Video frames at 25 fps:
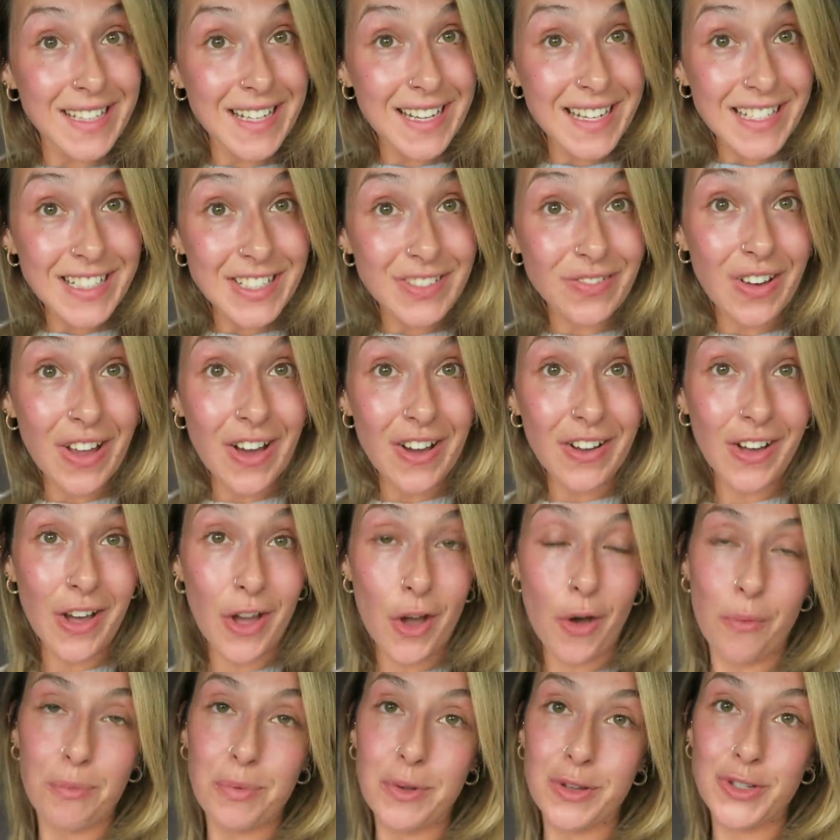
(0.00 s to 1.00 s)
today's vlog. I
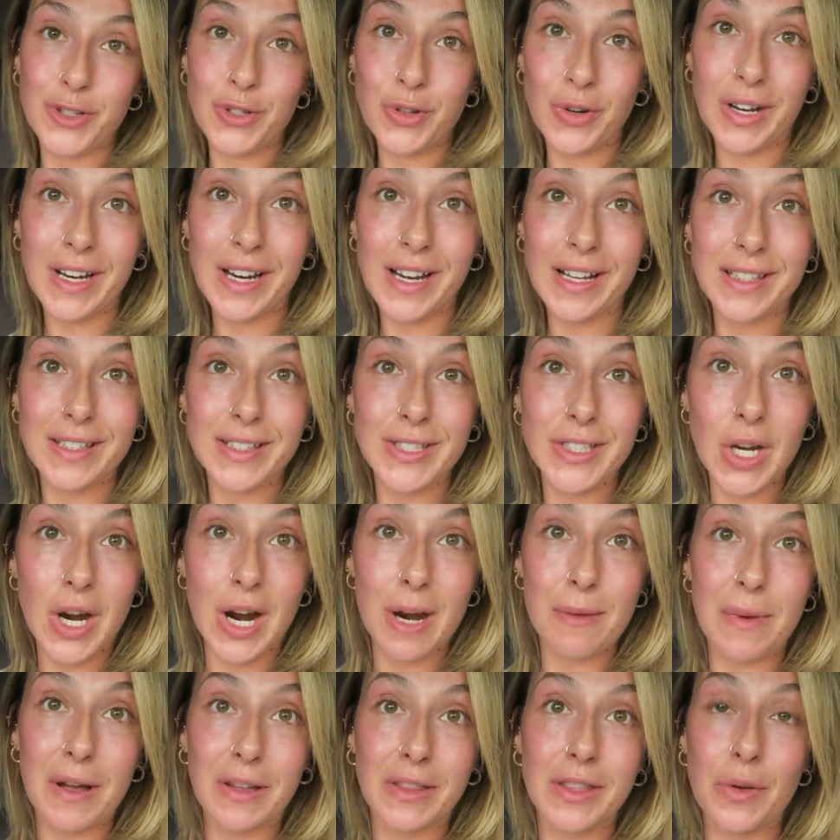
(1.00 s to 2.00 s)
hope you enjoyed it, and
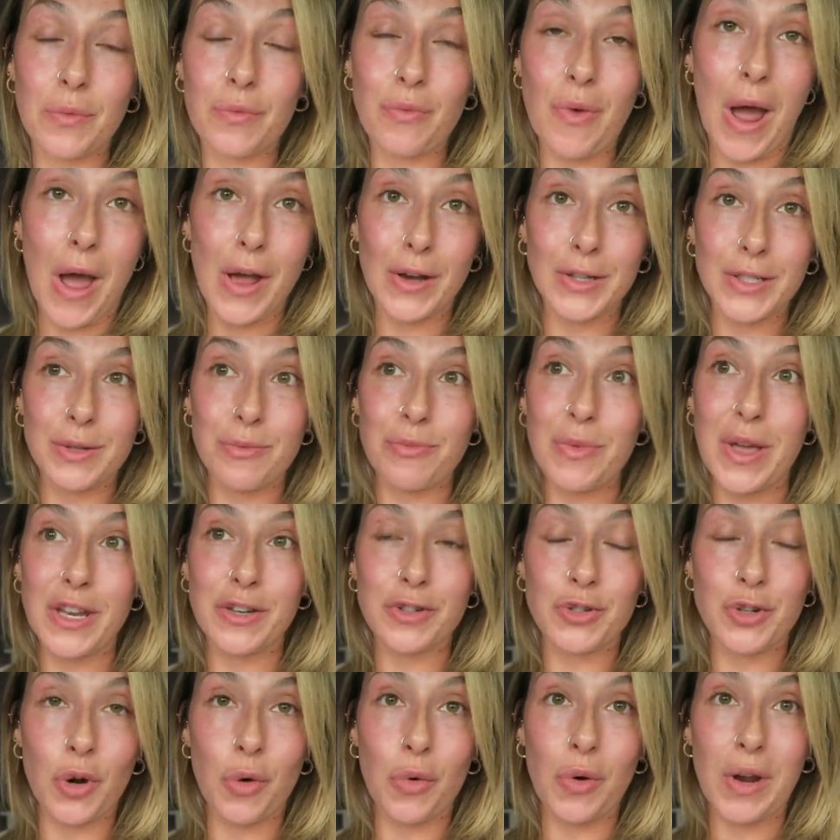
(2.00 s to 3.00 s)
sorry about the random
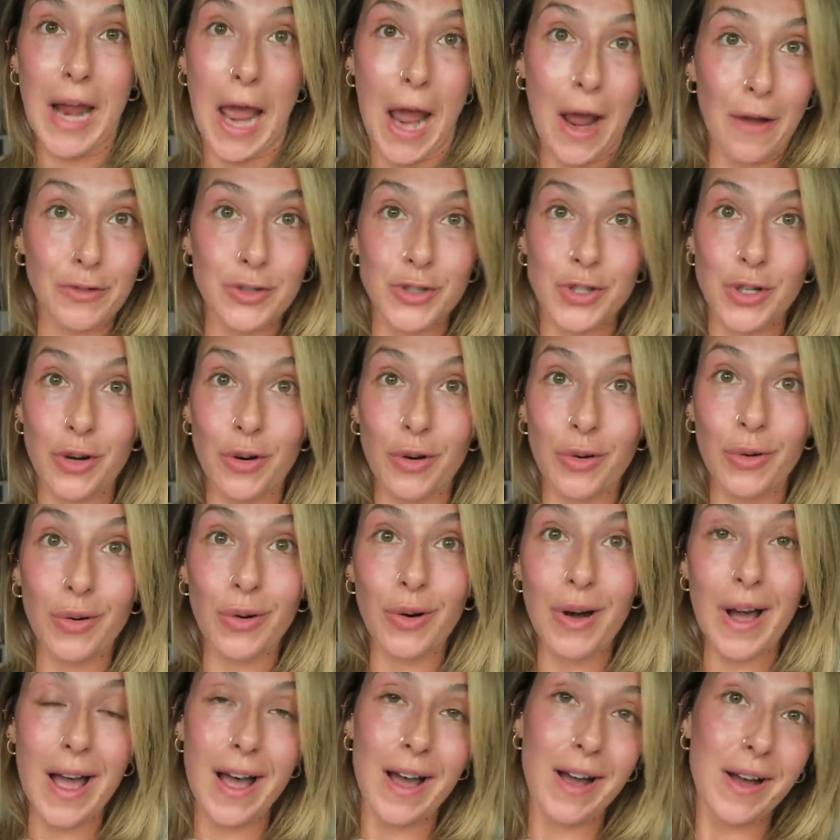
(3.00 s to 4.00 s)
intro and
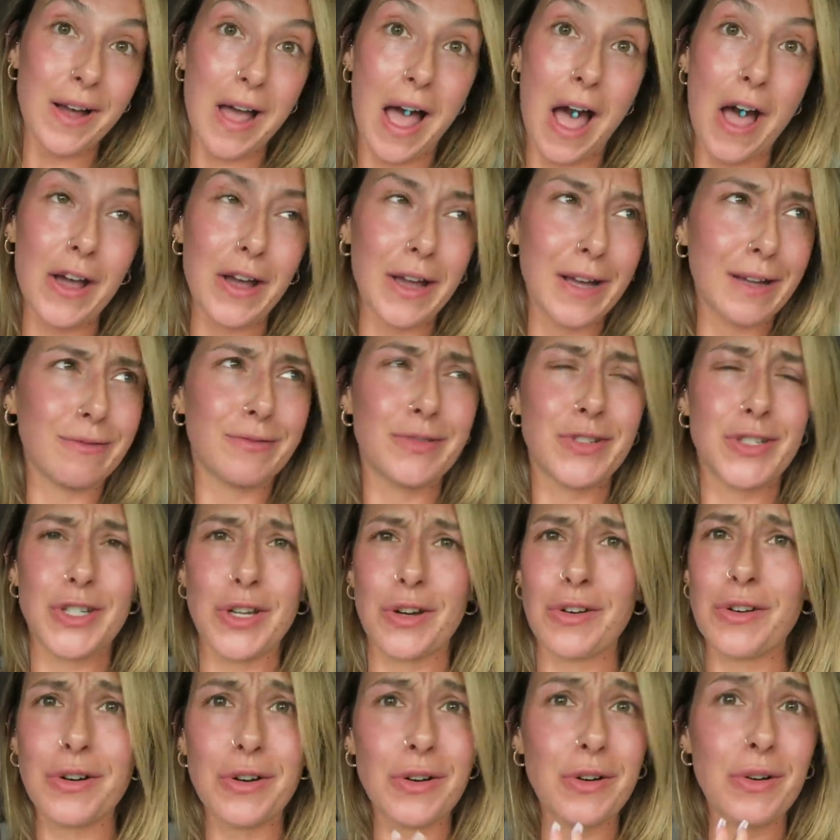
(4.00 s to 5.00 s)
outro. I
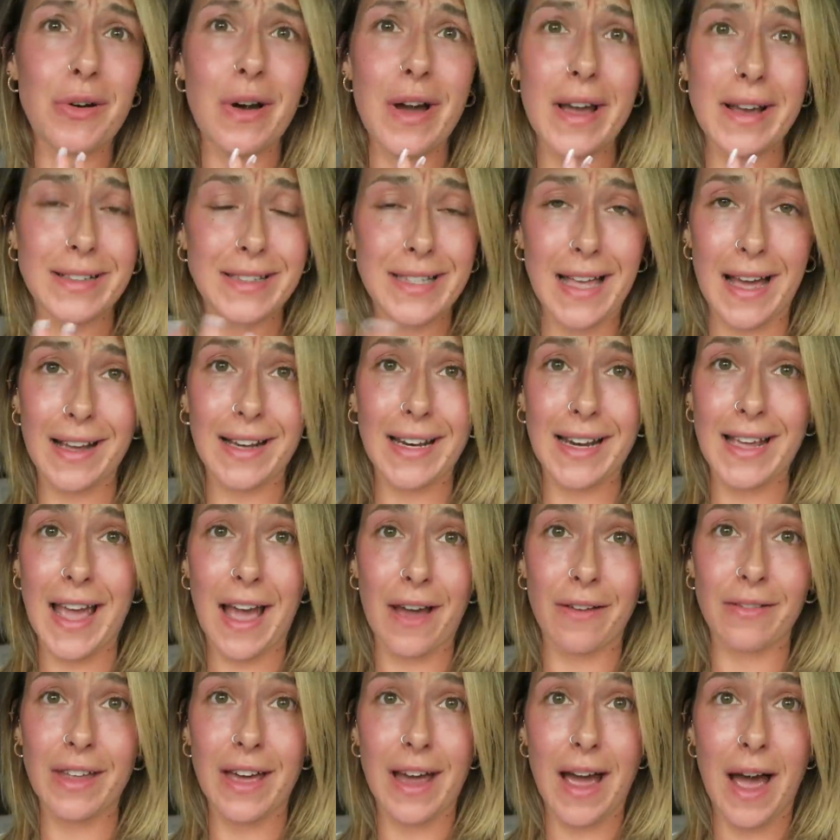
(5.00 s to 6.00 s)
don't know exactly
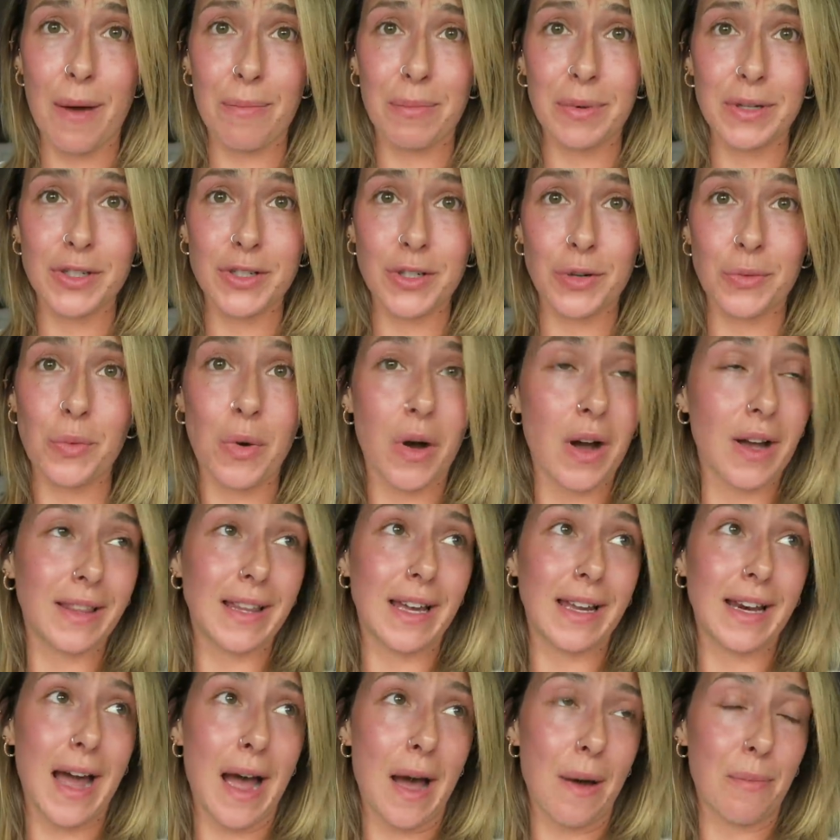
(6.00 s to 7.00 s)
how that happened or why
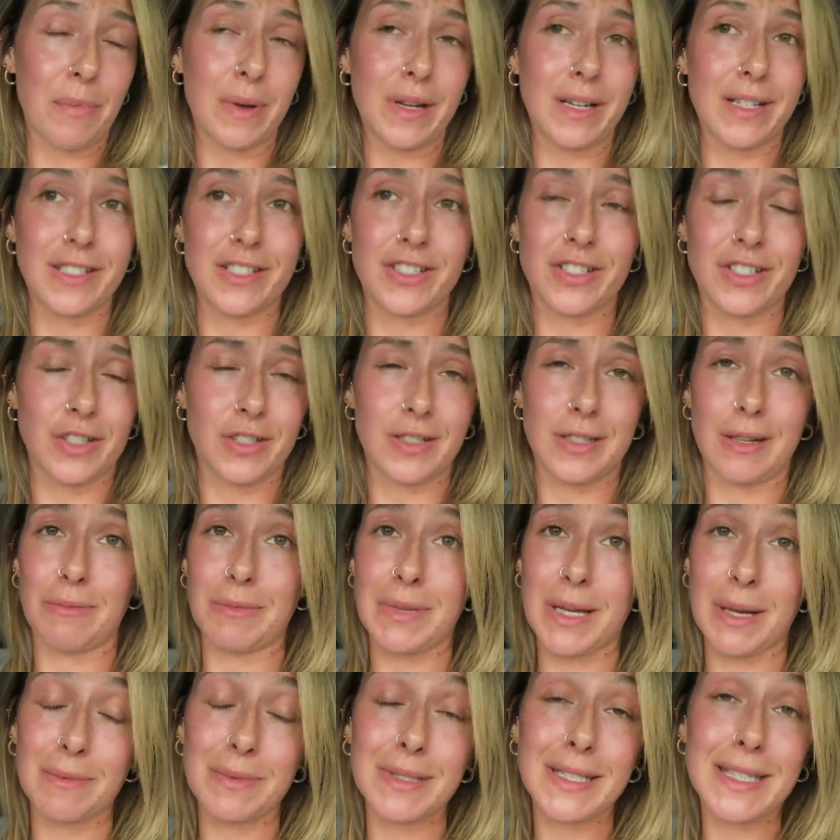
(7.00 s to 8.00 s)
that happened. It's just
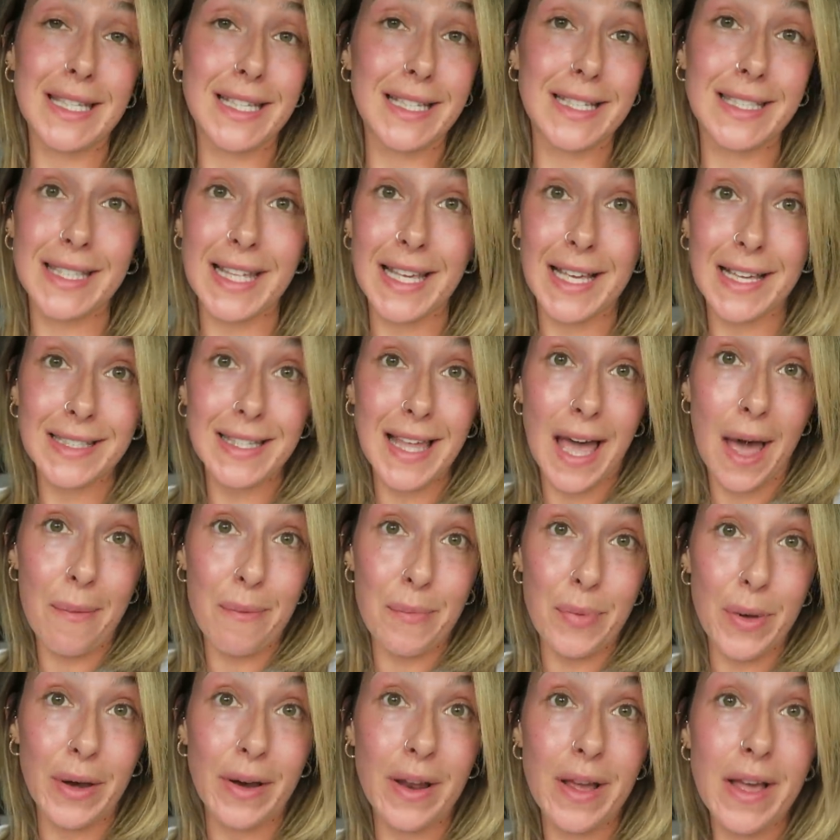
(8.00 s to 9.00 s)
sometimes these things
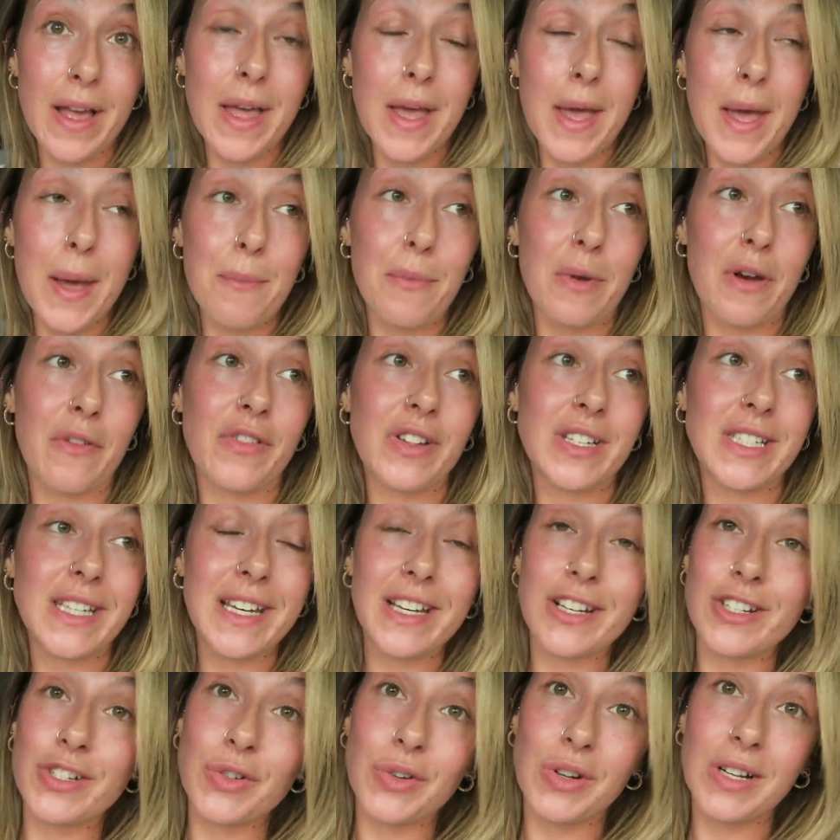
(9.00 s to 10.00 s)
happen. But if you
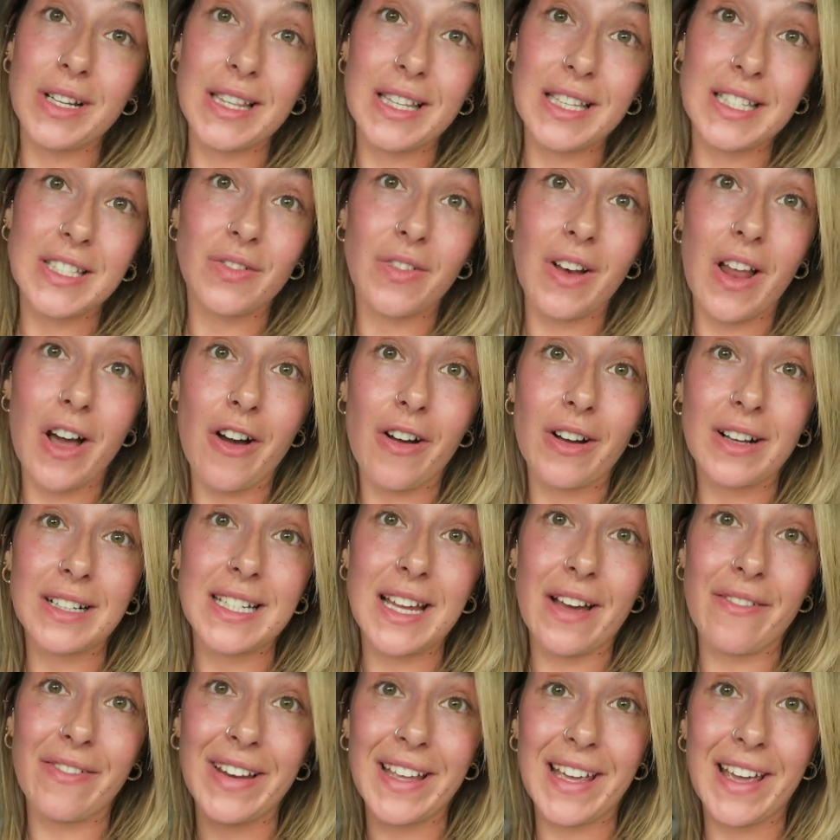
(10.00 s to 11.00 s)
did enjoy this vlog,
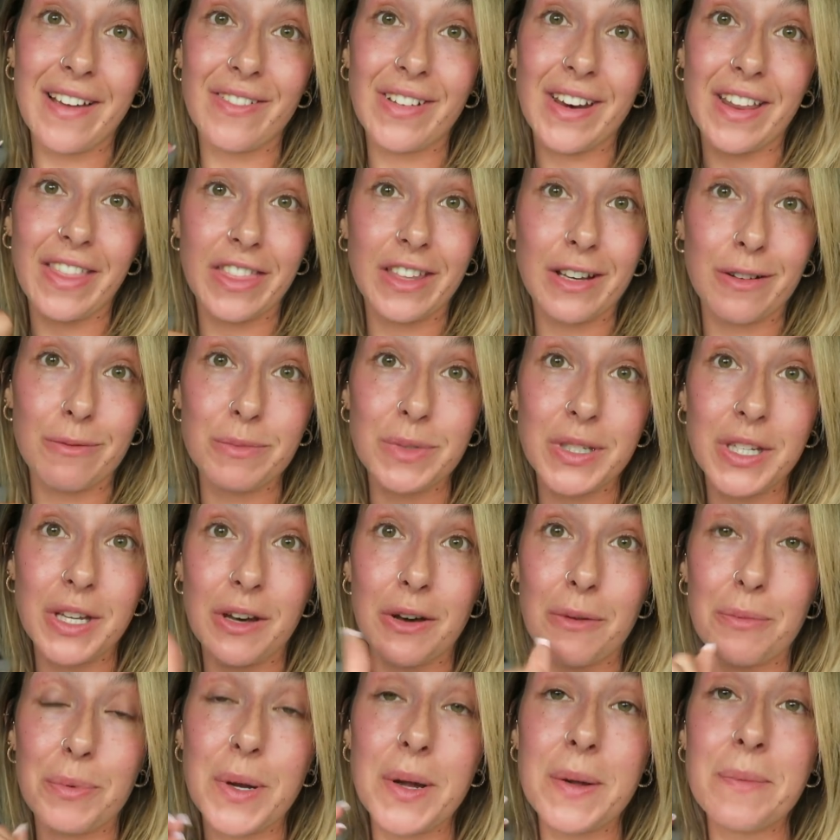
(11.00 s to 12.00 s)
definitely give it a thumbs
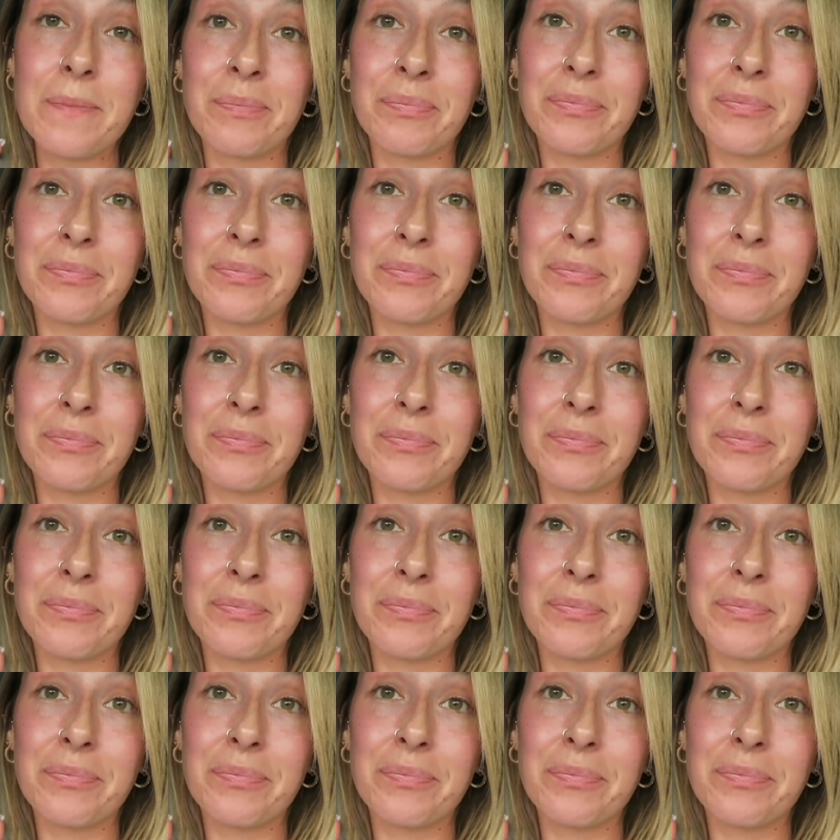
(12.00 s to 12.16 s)
up.